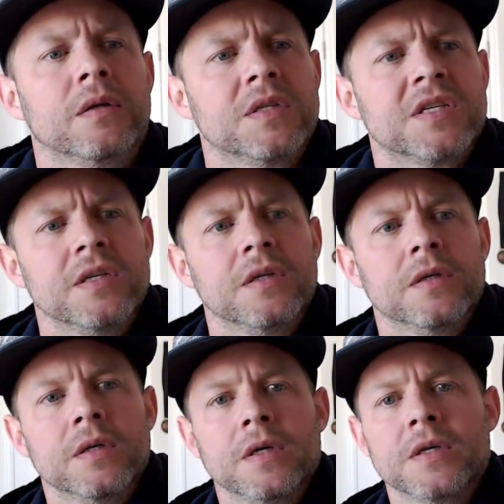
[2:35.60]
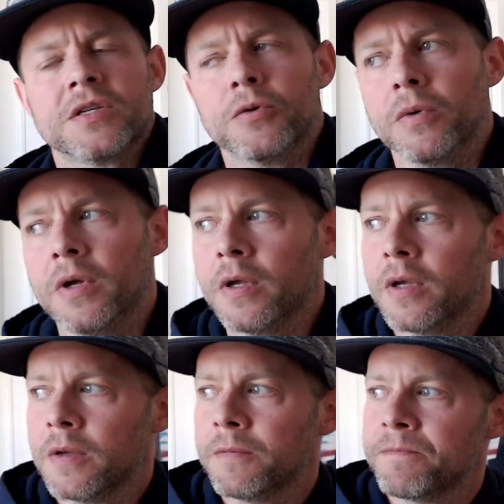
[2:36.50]
let's see. So
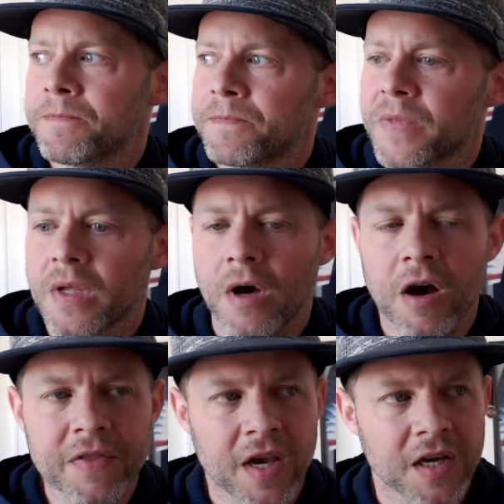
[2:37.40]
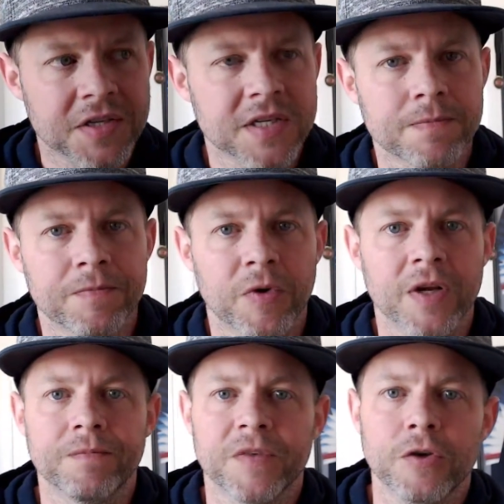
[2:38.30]
on the ice,
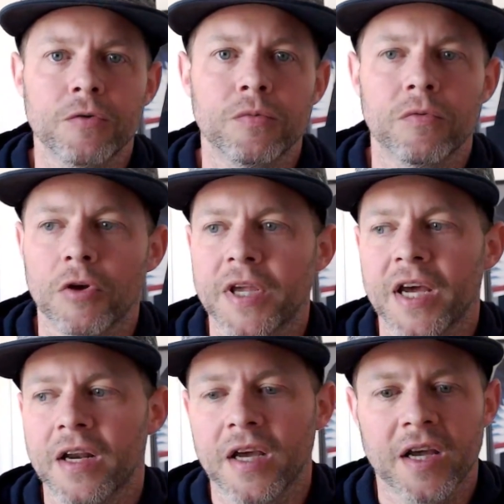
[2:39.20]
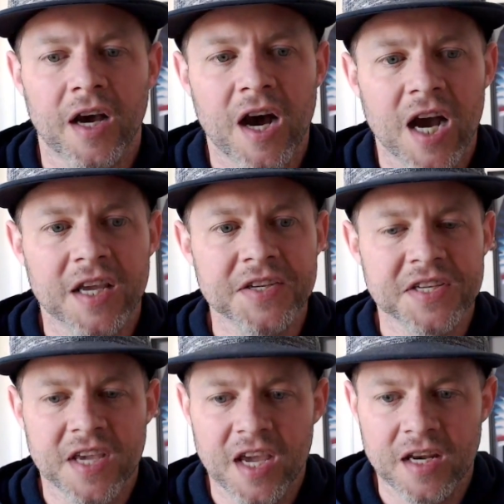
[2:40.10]
right? You look at a hockey
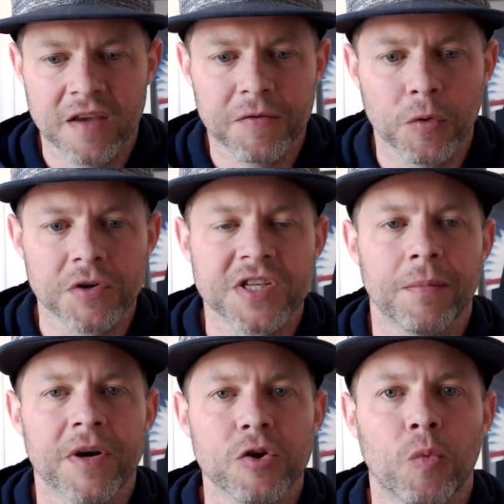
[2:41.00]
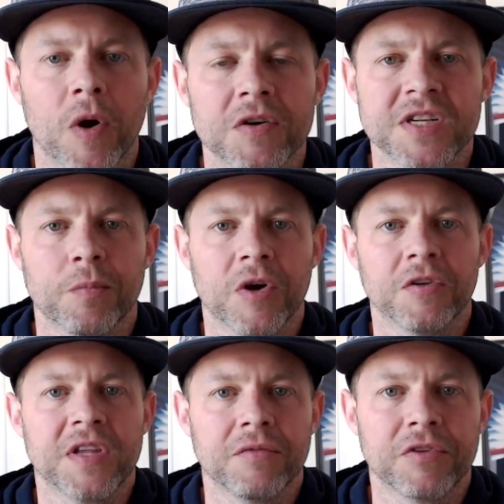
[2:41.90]
skate. If you are somebody who wears them
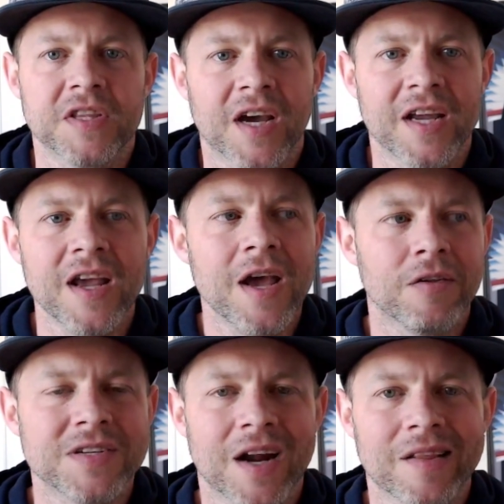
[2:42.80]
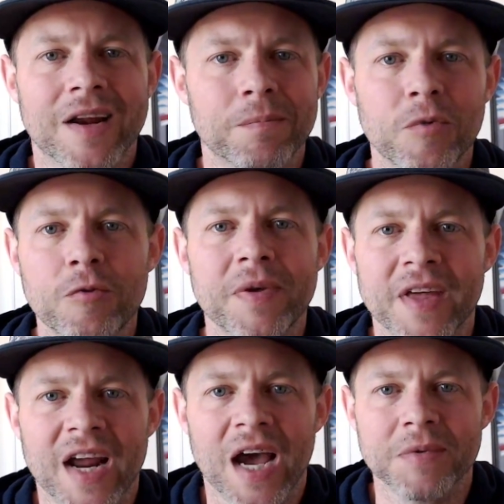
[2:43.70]
relatively tight, there's not a lot of movement
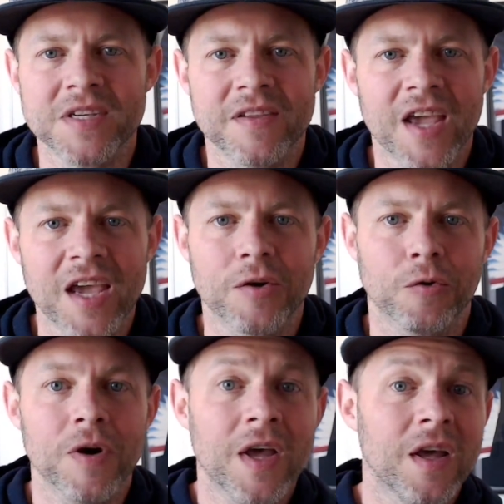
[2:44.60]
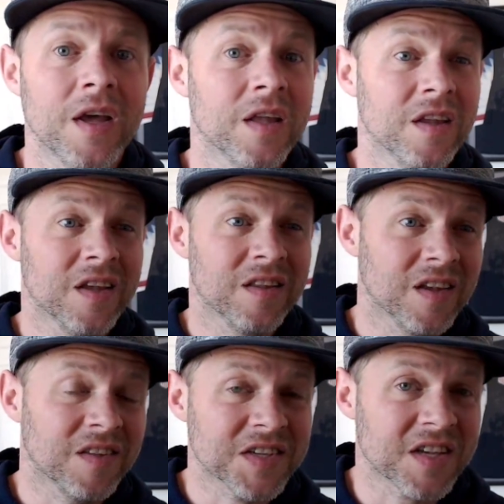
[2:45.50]
that happens in the ankle.
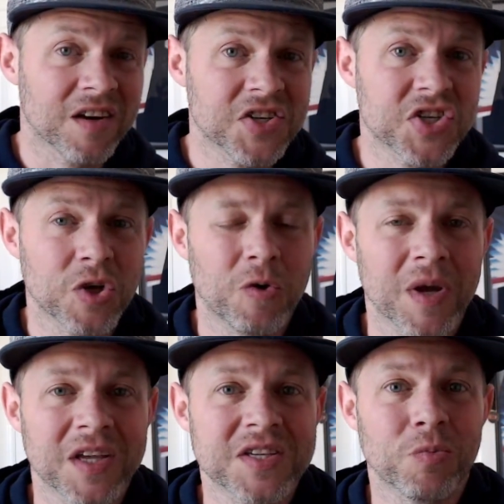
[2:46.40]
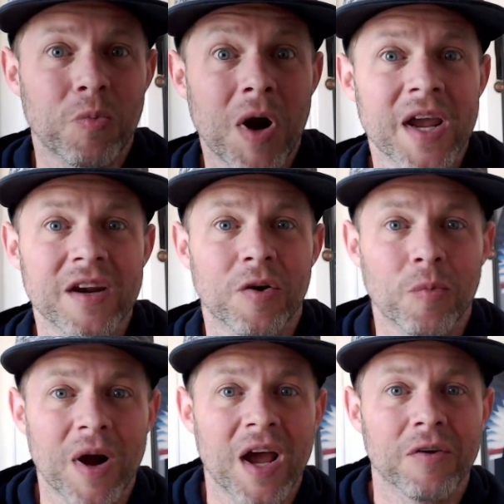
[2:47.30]
The studies show it's right
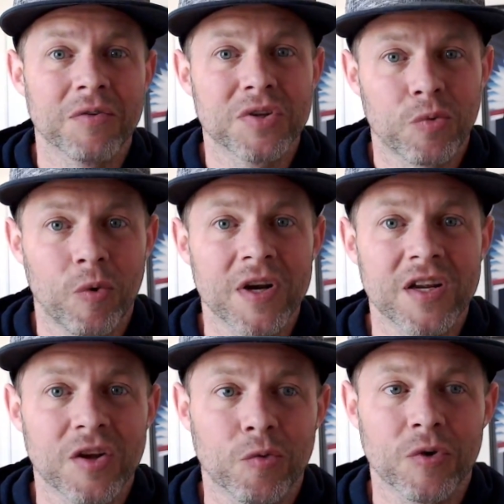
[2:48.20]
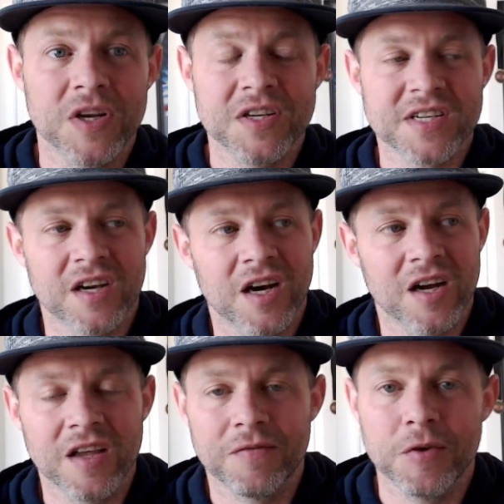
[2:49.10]
around 20 degrees.
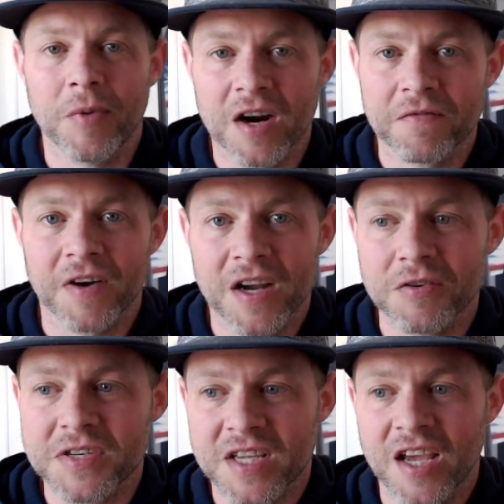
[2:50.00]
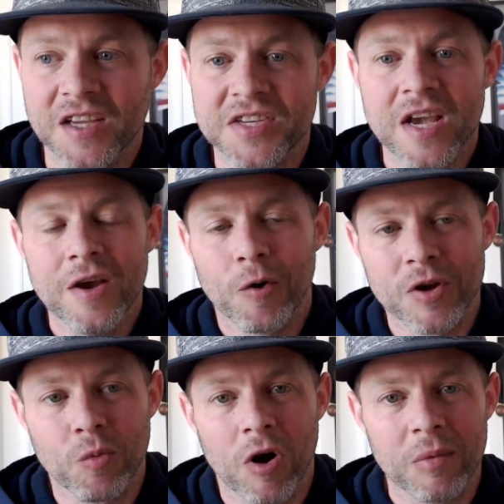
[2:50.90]
If you modify your skates or
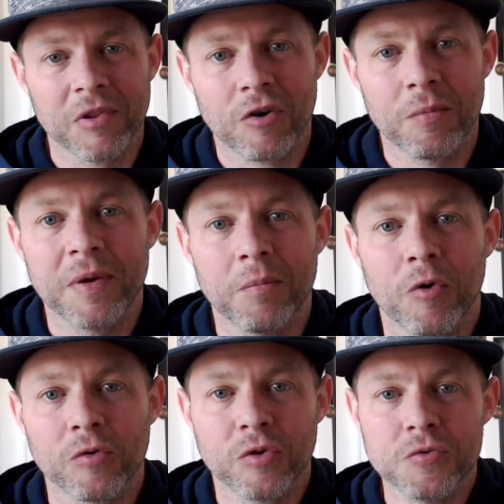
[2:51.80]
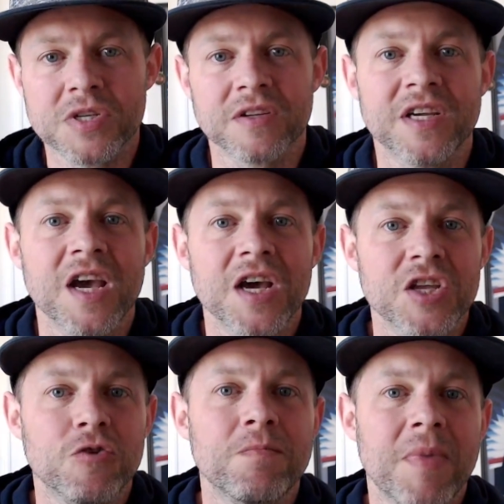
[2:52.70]
you wear them a little bit more loosely,
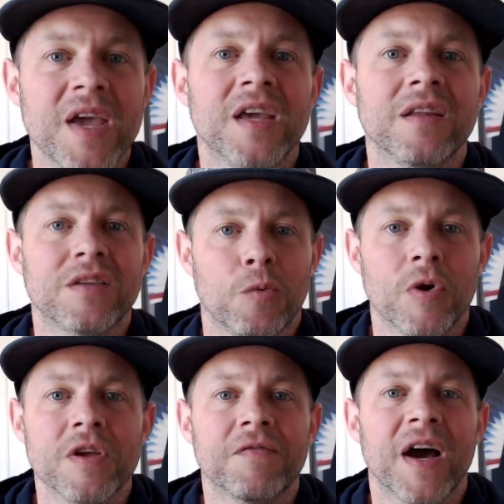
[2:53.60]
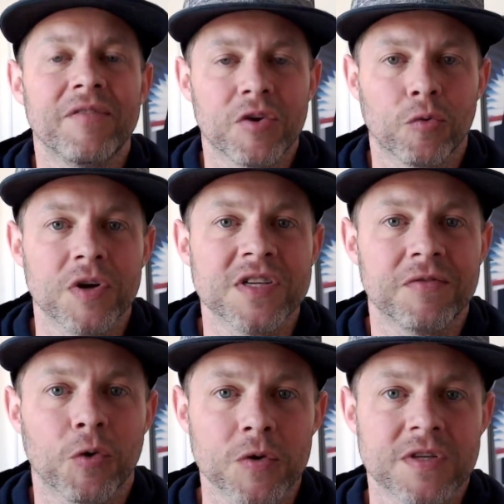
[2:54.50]
you may get 25 degrees
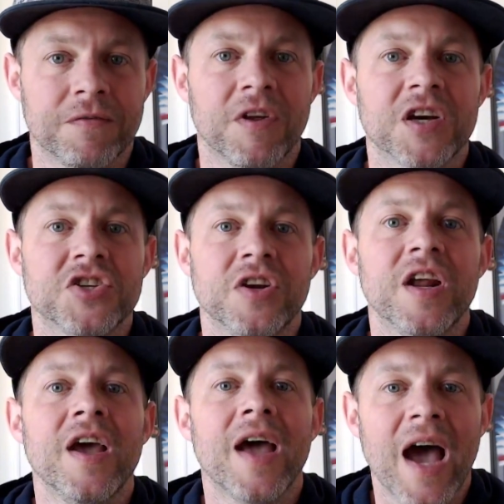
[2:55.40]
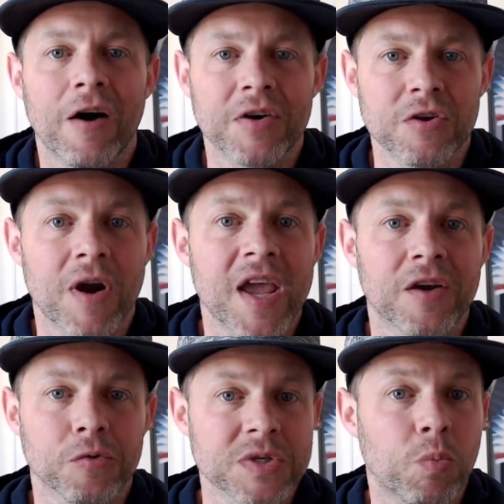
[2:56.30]
of dorsiflexion out of your
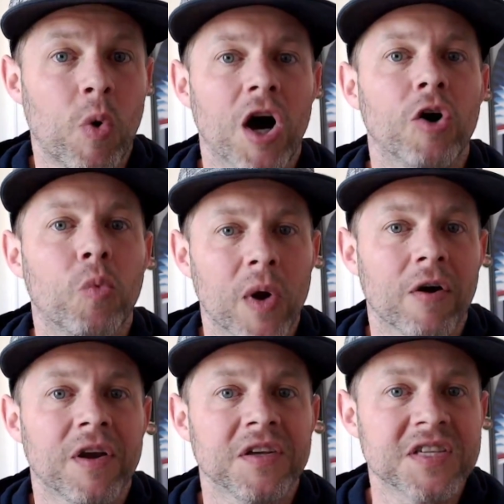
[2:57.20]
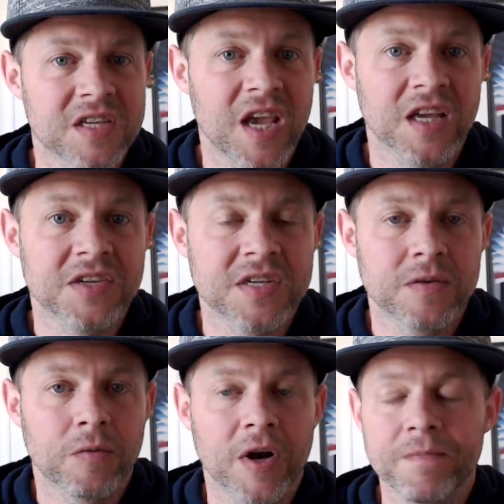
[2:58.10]
ankles while wearing skates,
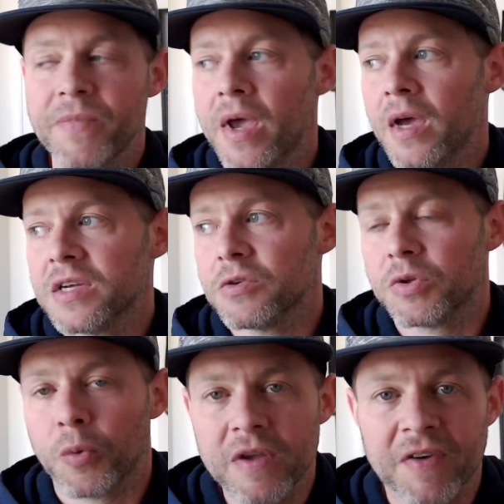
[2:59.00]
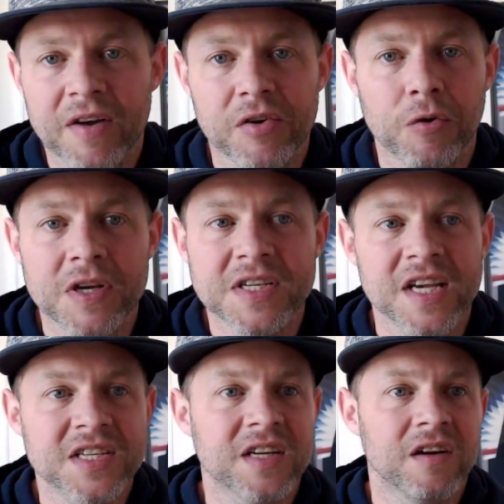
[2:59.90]
right? So 25 degrees
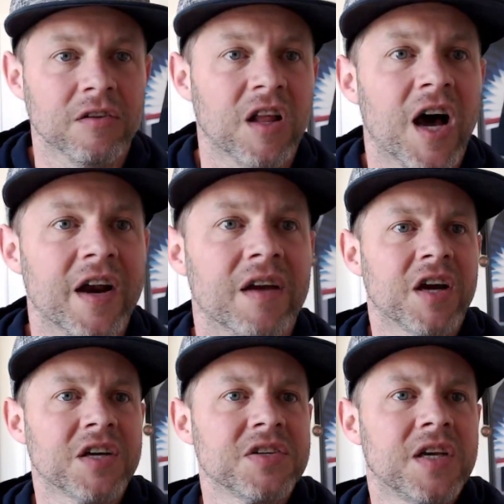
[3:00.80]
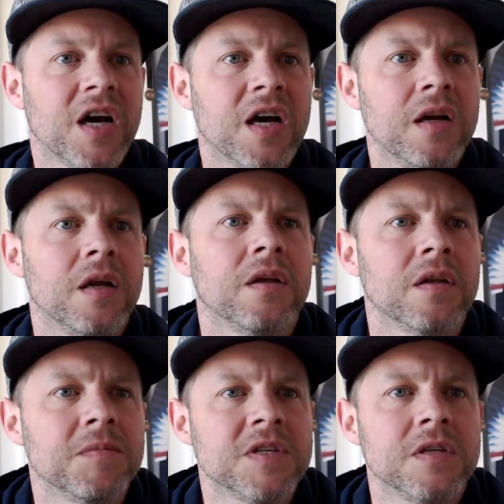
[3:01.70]
isn't a lot. actually got,
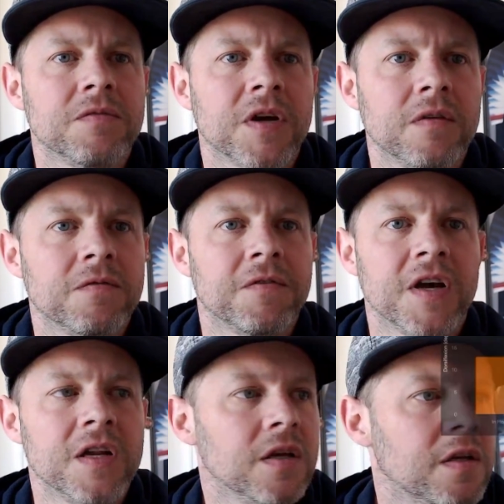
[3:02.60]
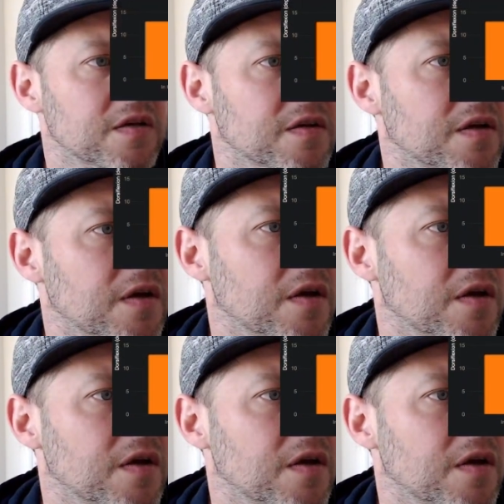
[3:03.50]
let me see if I can find it.